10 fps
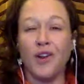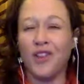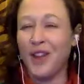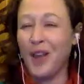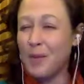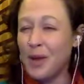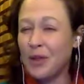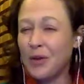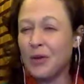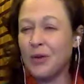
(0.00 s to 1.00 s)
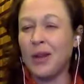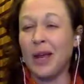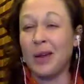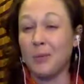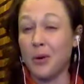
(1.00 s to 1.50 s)
worth coming
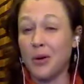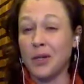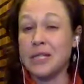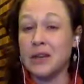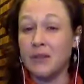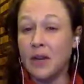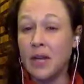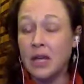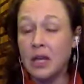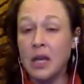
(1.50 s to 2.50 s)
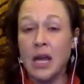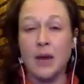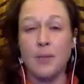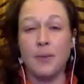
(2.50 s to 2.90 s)
through like productivity